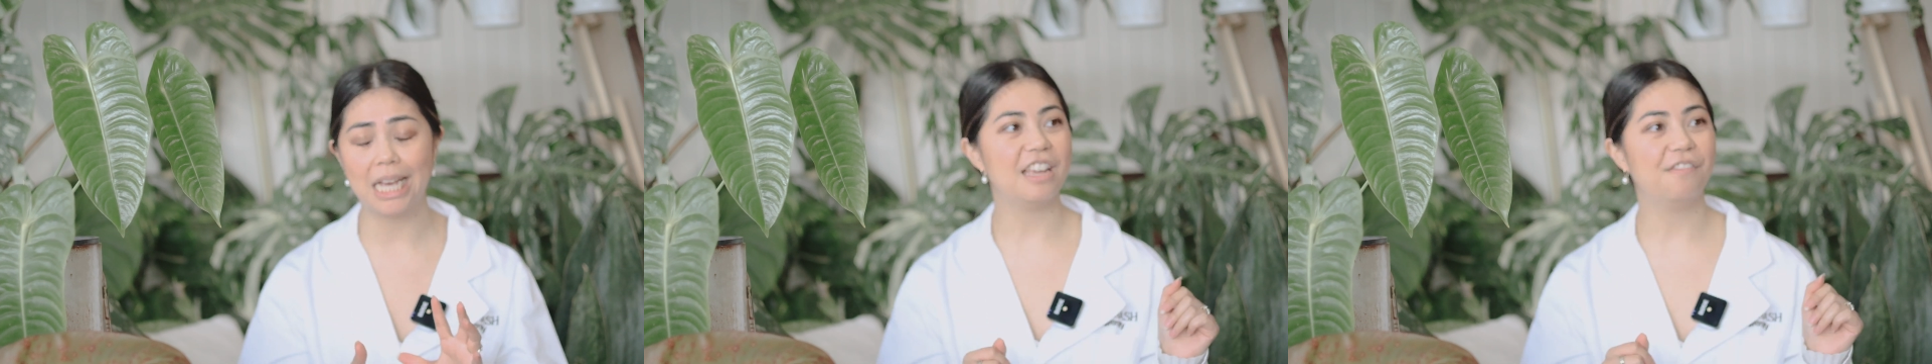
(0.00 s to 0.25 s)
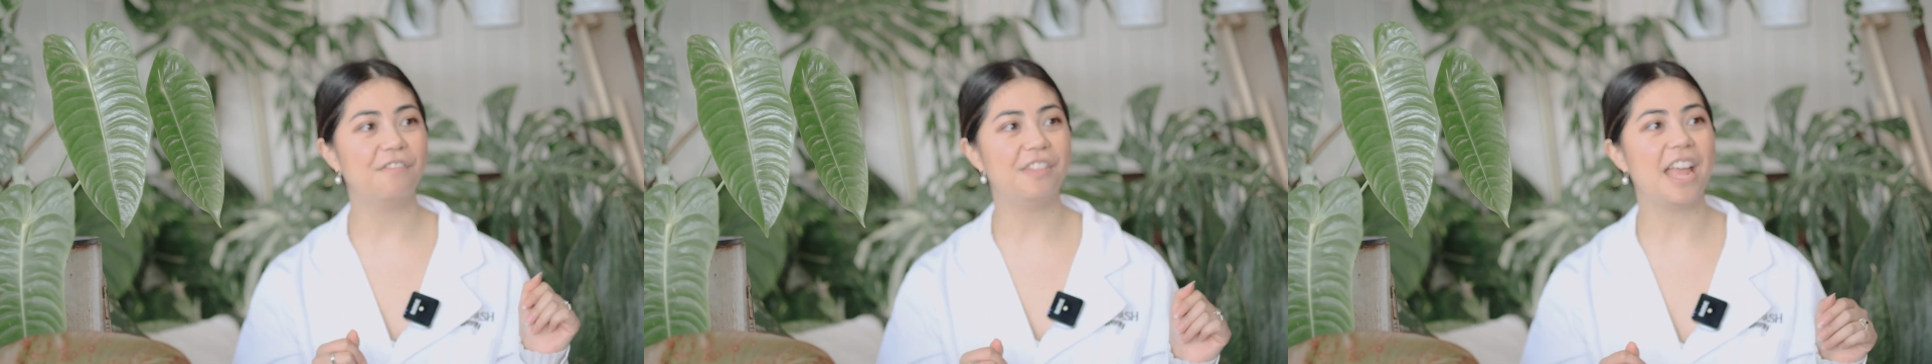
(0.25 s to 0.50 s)

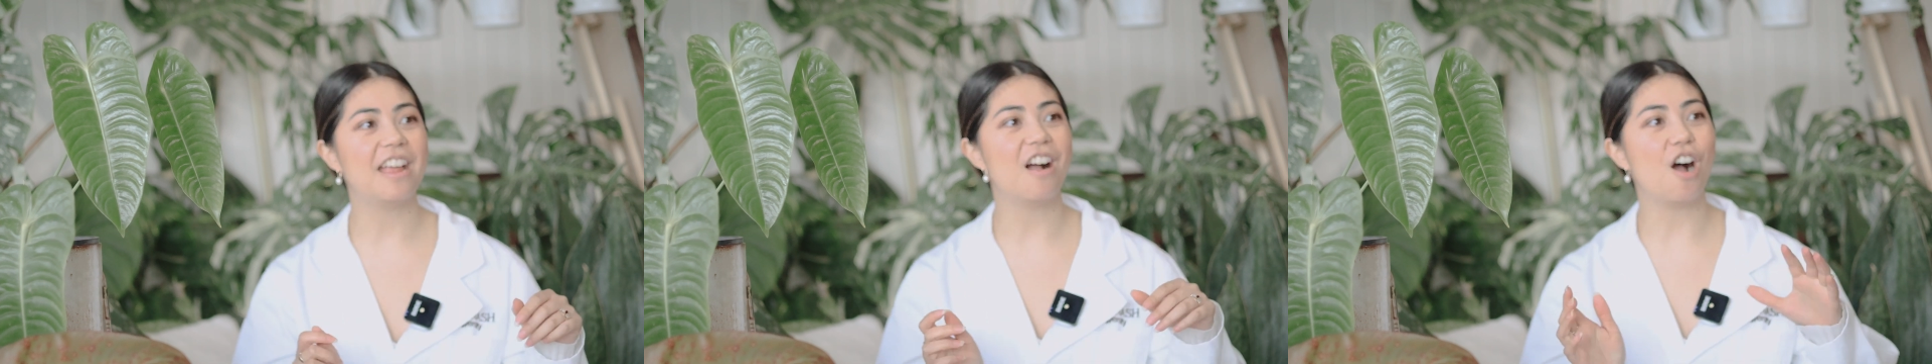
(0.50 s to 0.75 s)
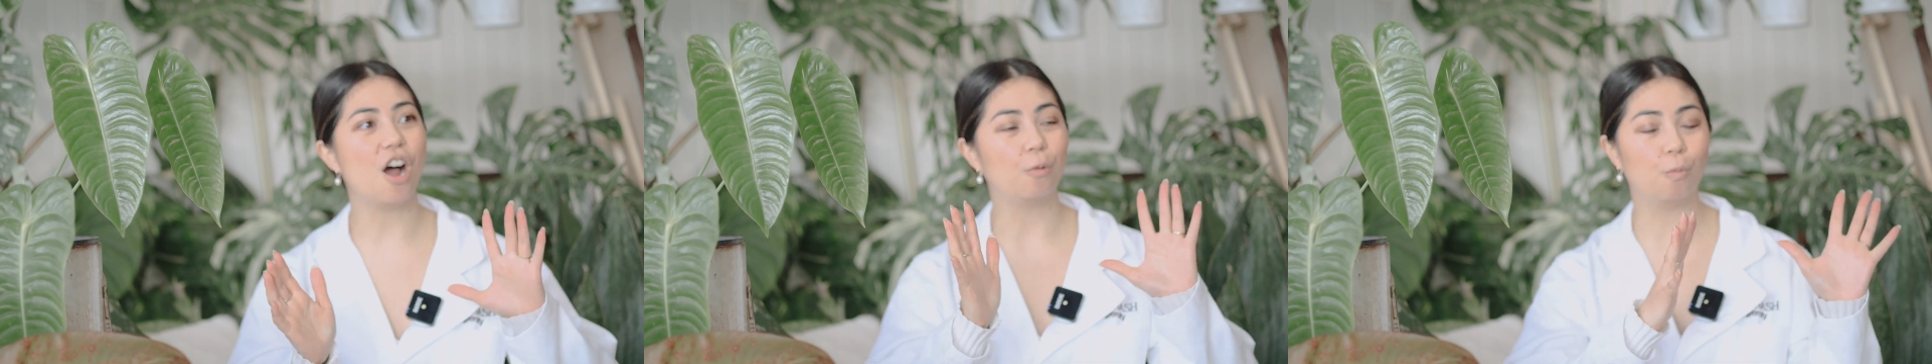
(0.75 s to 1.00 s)
If
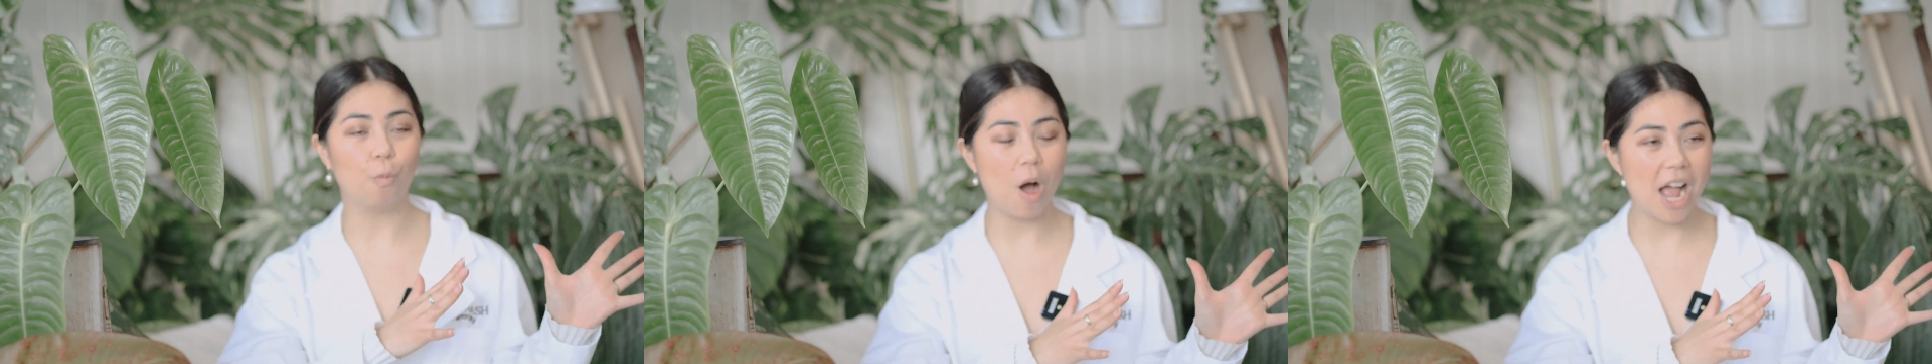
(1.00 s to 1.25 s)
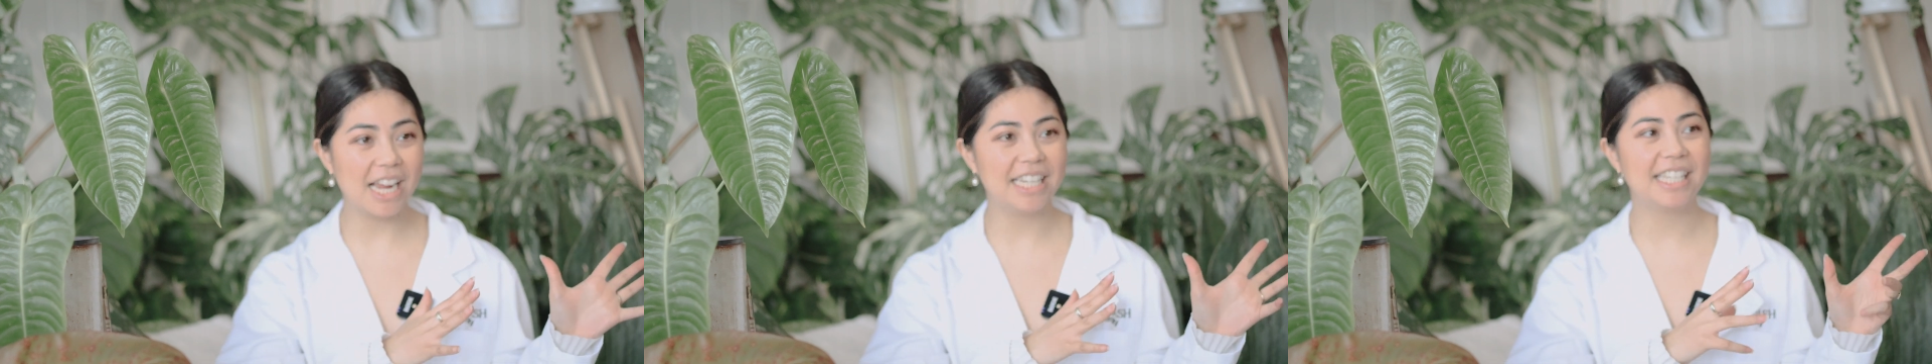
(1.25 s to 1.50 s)
they are
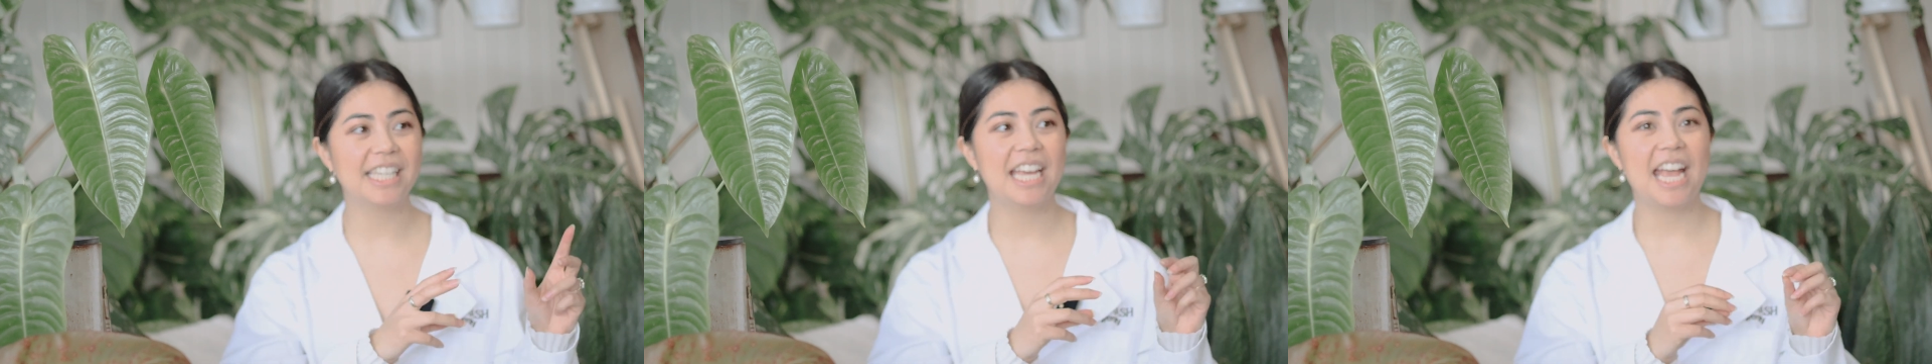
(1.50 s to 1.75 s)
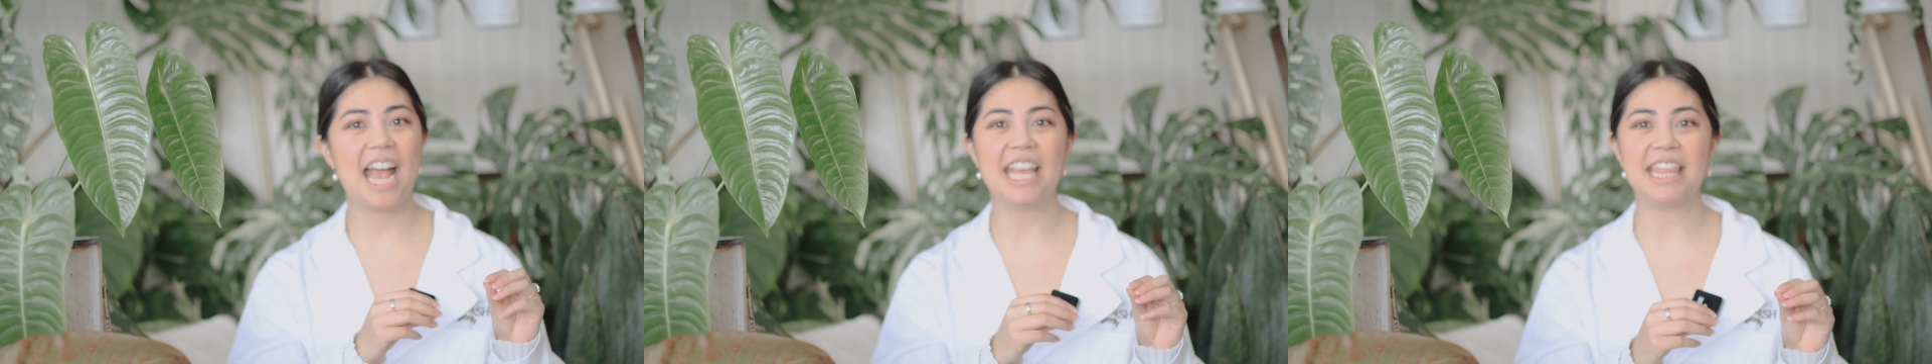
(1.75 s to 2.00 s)
white
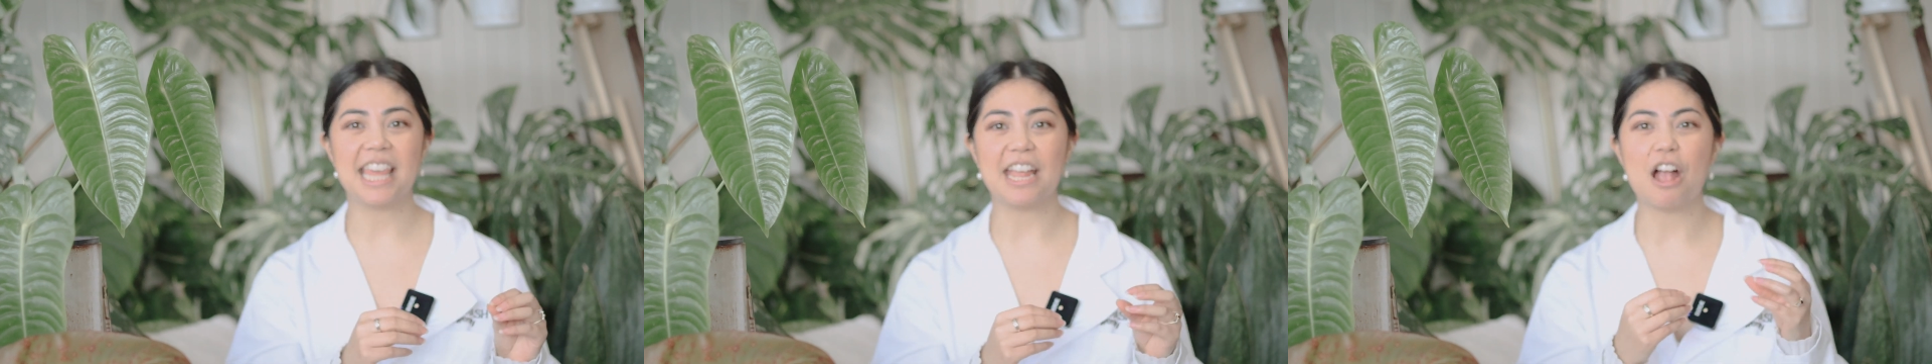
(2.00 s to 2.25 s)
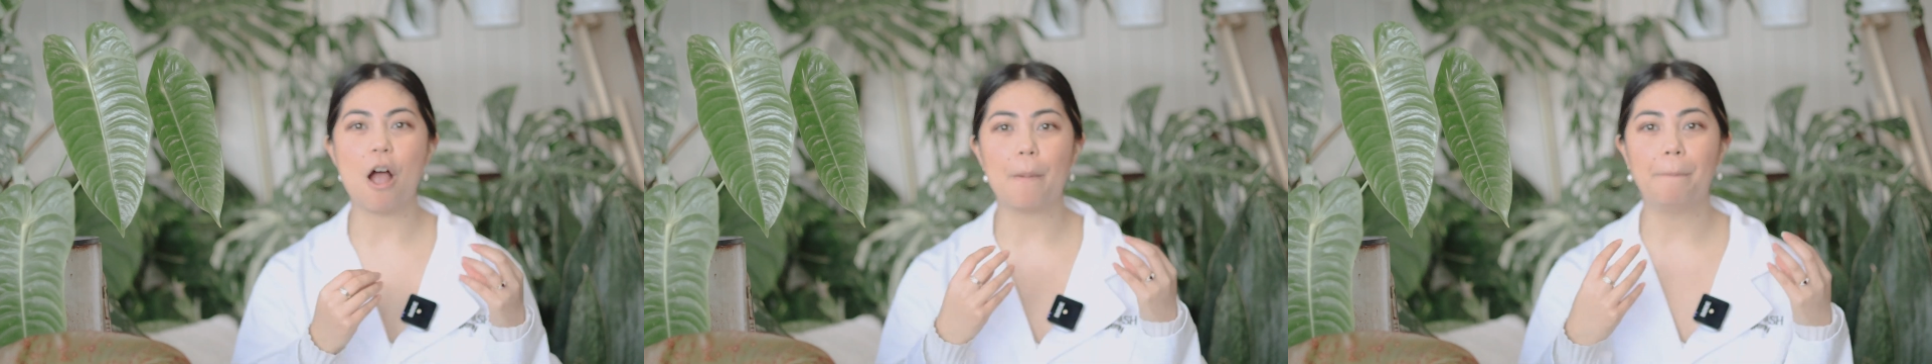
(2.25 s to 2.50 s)
and
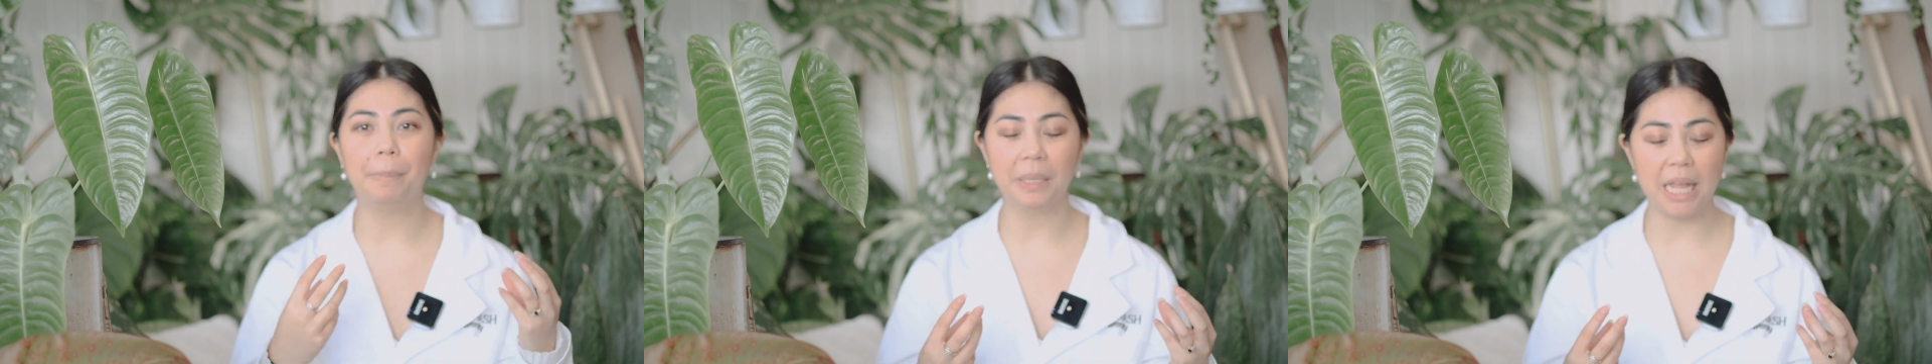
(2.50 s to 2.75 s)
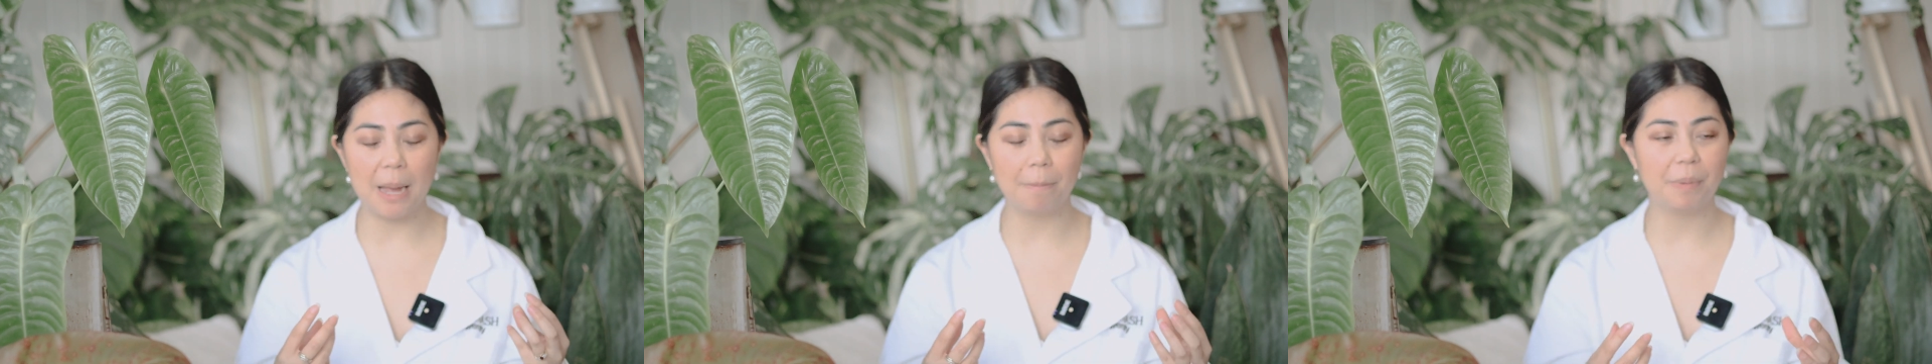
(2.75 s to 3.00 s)
they are
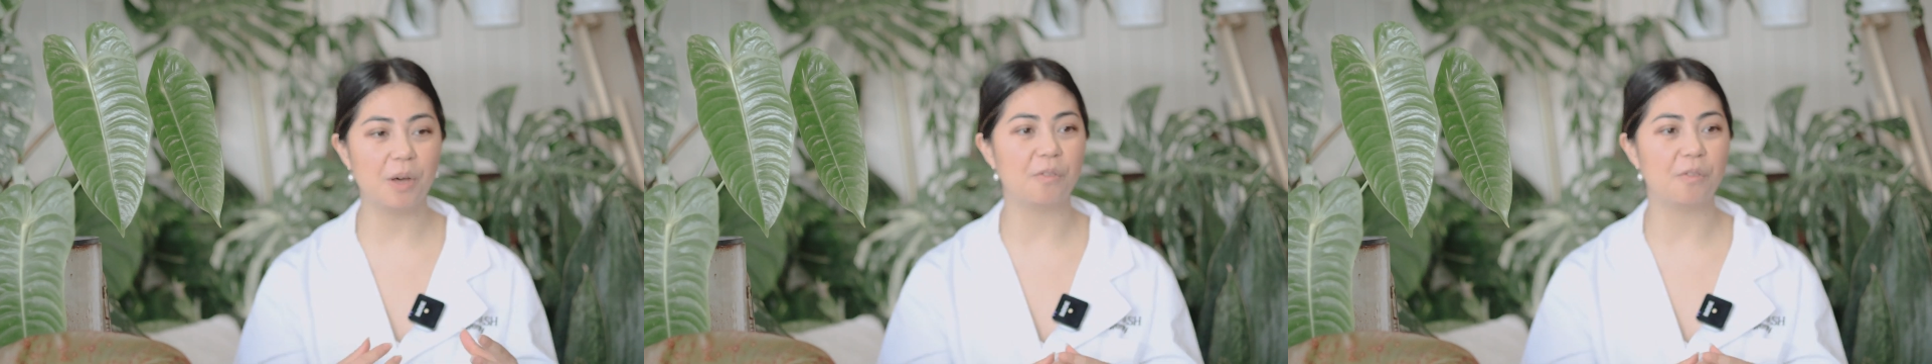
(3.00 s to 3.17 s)
plump,